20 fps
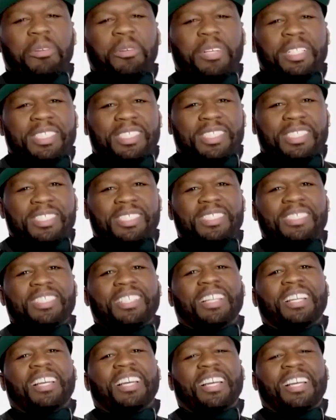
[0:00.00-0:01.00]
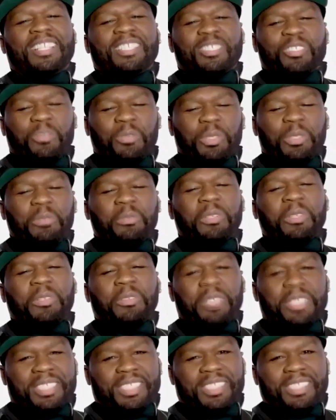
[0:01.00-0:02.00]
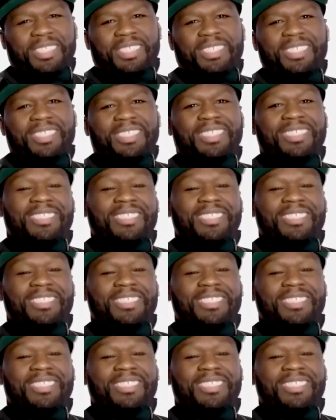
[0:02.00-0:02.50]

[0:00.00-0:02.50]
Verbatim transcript: from a resident of Queens about why The Game, a